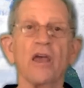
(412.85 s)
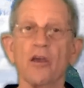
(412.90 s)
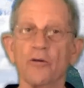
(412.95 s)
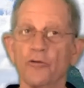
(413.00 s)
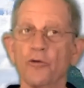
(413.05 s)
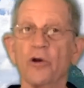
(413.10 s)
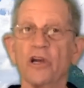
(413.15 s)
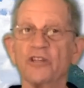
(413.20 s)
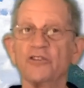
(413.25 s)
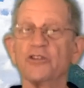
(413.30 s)

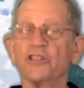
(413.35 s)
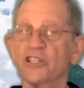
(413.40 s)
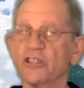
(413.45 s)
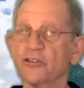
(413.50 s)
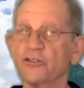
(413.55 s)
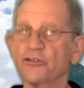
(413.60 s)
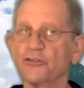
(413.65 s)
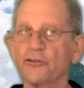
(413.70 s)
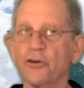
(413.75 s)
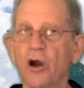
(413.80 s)
If Wei qi
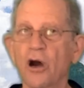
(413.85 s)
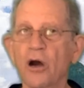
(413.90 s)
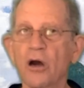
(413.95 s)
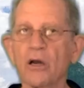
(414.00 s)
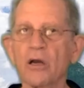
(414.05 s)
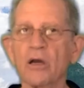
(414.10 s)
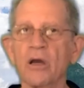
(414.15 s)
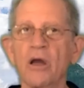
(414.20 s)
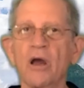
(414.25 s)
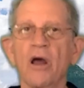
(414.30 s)
is
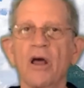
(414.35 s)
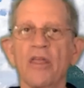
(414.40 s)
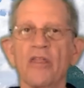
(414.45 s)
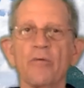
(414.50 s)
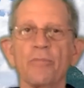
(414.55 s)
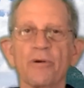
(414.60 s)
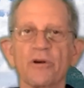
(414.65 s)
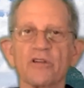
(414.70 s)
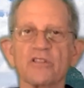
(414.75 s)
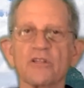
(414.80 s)
strong,
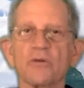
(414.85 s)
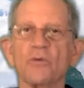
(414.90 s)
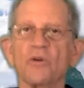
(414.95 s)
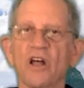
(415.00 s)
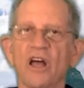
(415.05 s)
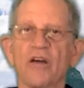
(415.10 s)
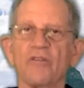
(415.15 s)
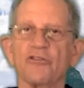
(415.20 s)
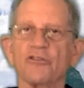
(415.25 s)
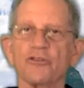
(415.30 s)
the person
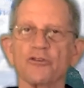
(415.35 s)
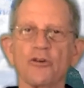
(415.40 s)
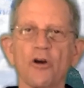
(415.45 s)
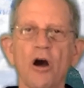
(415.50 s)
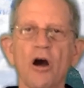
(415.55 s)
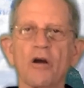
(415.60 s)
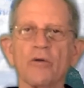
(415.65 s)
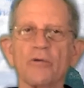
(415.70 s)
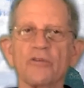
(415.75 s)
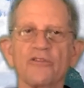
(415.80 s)
will have
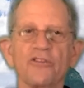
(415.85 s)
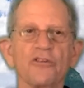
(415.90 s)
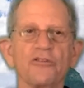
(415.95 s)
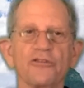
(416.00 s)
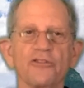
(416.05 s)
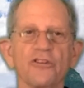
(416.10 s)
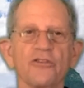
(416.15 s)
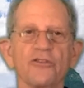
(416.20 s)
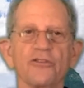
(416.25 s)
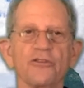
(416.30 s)
strong
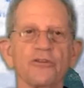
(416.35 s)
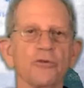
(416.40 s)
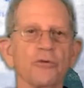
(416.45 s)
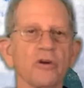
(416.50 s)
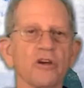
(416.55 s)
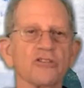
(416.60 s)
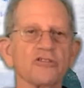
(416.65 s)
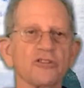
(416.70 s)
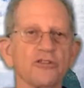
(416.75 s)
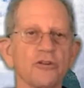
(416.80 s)
resistance
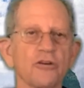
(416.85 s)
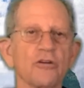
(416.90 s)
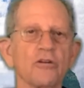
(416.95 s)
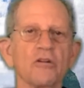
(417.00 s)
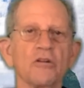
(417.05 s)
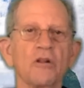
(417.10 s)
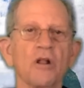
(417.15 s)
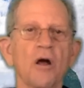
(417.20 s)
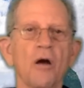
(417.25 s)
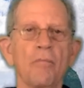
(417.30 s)
to
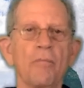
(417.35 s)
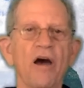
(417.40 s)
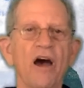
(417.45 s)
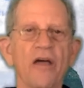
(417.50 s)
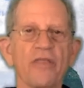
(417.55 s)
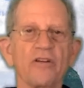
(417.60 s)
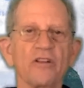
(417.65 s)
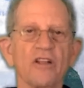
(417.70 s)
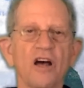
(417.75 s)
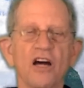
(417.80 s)
external
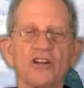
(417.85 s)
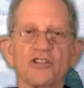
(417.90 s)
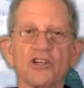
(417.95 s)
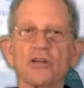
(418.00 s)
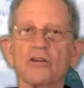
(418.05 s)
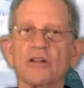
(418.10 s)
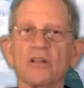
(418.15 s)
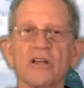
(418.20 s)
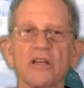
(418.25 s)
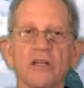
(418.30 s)

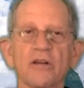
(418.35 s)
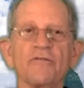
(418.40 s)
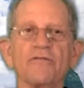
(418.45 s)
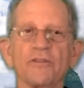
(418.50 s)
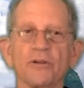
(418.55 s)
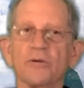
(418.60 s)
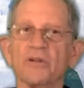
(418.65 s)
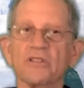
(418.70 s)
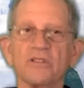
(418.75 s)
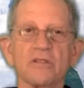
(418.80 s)
pathological
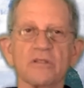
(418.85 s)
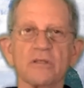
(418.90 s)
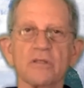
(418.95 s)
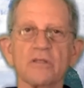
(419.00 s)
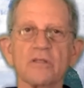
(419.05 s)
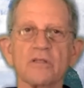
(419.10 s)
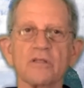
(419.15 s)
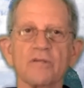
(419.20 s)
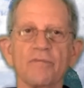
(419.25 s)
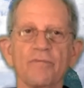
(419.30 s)

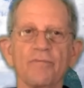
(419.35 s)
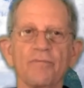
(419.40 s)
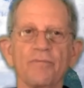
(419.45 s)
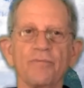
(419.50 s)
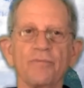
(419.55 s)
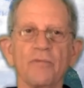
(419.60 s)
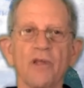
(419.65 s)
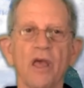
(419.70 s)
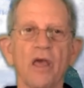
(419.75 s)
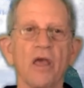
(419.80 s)
influences.
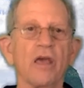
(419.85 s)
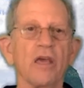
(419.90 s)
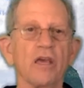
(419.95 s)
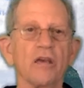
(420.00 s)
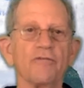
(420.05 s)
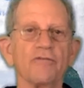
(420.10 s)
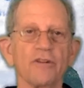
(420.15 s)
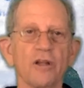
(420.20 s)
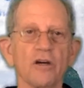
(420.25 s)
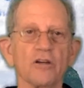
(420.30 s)

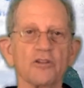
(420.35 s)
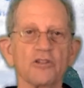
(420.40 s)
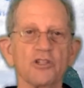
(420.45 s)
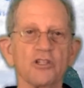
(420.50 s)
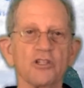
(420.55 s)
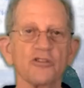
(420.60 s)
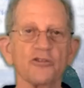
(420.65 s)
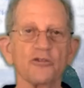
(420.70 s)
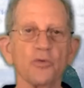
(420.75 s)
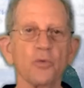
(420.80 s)
If lung
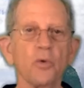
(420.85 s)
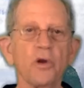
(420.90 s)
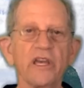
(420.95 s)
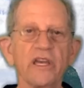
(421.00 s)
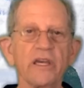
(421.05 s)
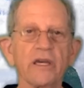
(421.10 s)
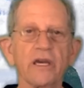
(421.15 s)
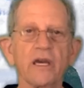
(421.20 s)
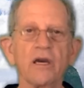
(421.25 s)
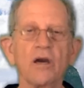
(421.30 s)
is
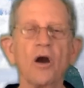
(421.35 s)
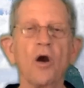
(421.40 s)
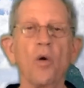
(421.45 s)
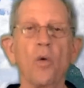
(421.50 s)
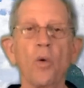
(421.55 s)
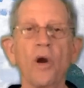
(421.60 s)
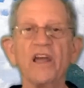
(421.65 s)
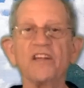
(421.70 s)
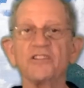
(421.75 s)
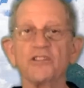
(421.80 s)
weak,
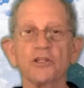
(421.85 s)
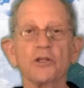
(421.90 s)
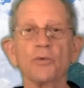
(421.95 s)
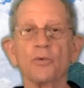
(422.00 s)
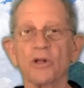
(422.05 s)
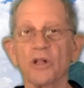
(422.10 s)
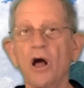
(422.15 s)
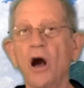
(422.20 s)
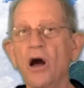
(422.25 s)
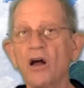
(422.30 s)
Wei qi
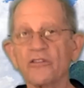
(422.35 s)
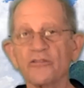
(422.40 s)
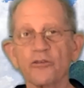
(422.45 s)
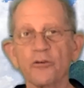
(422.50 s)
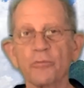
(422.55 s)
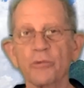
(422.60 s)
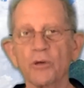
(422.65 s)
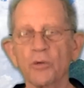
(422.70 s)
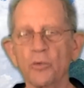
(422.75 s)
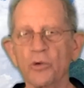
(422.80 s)
will
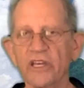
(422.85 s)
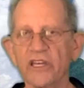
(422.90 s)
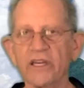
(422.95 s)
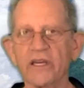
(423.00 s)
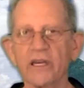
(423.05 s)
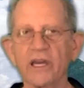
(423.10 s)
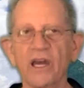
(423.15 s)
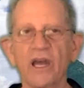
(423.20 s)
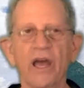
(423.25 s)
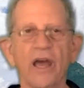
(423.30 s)
also be weak,
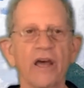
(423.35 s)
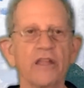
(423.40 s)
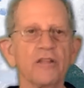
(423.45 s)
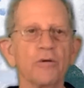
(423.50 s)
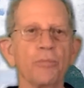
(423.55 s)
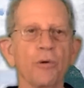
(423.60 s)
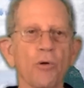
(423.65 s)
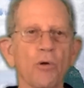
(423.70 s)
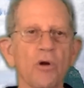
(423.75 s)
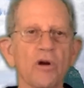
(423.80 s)
and
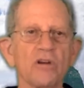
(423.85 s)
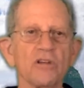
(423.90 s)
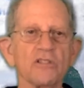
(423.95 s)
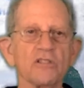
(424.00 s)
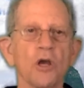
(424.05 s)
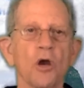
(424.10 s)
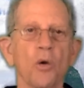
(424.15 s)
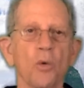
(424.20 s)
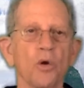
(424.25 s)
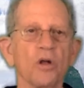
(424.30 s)
the pores
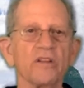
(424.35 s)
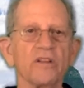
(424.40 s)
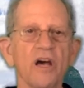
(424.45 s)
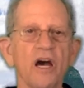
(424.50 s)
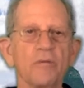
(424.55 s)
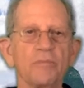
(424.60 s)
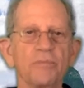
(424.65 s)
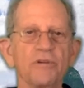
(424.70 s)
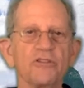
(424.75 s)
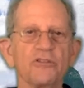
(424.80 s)
will
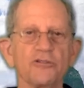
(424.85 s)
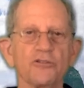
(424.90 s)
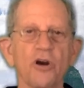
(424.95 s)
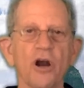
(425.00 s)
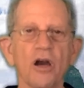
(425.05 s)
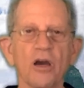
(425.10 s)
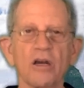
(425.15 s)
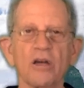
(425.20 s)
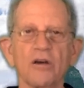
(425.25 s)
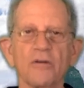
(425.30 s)
not be
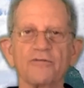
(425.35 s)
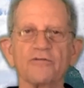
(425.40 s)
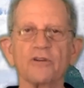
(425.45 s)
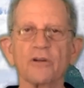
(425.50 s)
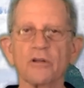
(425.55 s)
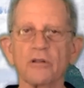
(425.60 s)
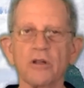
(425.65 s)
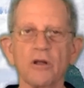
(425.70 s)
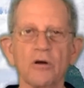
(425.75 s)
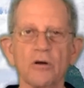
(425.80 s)
strong enough
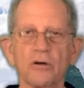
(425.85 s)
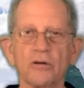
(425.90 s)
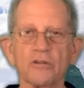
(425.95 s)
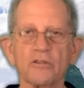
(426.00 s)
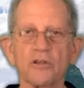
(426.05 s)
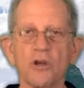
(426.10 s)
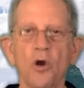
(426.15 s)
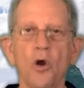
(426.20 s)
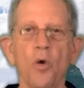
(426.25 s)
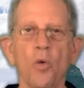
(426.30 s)
to close,
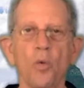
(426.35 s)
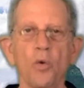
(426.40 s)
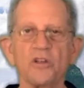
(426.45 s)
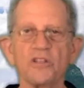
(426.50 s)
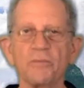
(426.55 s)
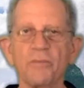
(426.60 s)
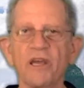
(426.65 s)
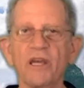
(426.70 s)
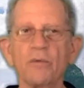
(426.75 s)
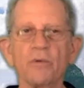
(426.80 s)

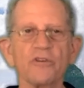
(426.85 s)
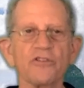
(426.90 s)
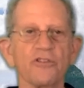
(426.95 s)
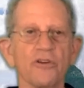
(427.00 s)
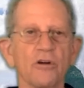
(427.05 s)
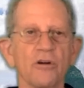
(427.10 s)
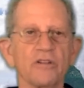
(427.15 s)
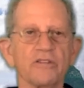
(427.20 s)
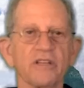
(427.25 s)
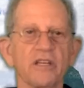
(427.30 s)
which may
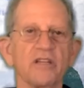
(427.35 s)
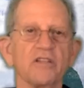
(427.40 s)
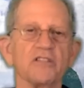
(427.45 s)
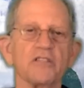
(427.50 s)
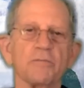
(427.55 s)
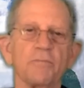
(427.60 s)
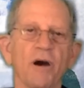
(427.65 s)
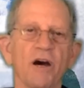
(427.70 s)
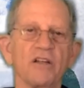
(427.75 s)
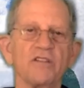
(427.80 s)
result in
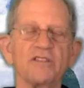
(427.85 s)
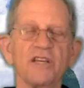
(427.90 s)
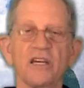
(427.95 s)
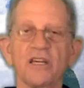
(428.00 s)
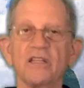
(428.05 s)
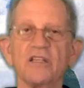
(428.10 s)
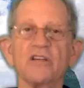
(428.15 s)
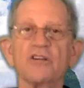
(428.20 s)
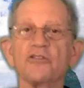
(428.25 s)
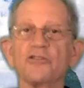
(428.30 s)

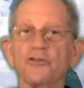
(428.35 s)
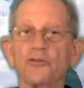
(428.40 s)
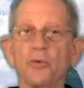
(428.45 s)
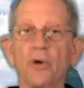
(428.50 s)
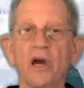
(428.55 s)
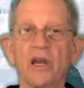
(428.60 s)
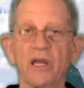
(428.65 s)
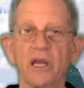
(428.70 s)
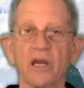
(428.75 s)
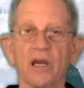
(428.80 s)
spontaneous
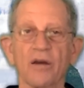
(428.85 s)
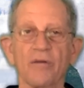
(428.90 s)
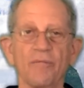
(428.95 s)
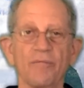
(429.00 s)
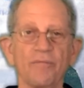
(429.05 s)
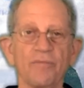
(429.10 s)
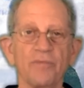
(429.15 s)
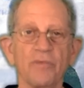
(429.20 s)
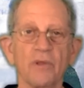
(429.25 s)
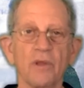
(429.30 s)
sweating.
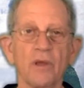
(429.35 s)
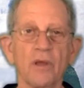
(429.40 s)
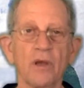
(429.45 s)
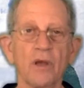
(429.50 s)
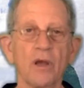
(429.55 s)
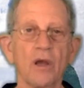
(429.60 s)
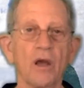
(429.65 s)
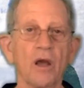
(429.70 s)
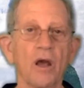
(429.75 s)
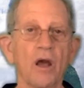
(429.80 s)

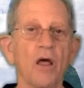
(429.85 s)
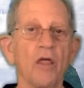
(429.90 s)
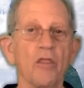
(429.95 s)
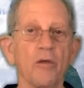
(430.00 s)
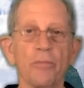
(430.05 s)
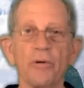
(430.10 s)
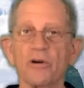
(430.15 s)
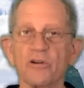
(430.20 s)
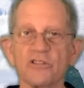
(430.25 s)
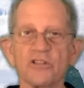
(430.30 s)

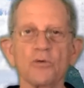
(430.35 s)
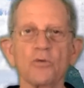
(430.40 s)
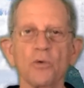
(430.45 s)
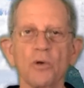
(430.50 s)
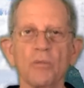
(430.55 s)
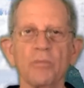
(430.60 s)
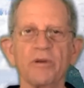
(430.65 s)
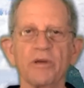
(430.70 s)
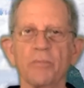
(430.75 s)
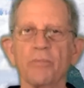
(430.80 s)
The person
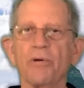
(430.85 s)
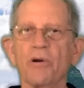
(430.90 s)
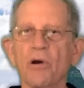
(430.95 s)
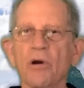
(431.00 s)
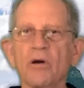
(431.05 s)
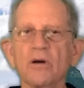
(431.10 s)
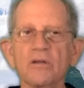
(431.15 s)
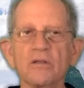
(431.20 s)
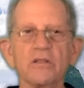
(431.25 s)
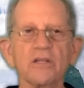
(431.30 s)
will be
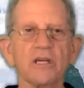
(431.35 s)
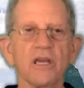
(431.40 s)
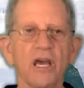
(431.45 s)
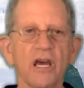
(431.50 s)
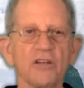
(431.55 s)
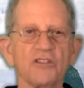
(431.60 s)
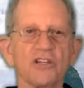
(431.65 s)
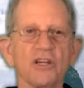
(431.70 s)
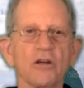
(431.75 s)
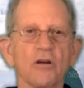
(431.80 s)
prone to
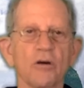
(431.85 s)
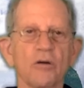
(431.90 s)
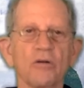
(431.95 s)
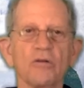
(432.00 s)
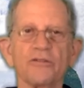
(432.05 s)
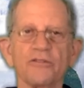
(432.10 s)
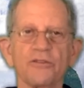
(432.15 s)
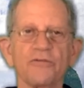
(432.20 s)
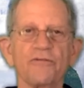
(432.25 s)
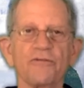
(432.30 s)
catching
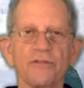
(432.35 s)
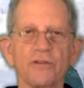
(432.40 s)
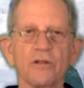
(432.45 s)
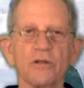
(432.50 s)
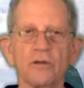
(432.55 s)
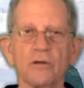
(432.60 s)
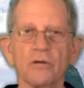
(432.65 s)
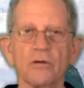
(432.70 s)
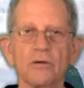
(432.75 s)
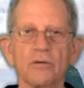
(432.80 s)
colds and
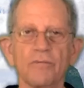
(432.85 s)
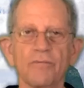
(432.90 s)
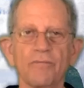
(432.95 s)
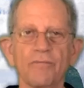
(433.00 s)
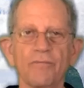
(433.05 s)
flu.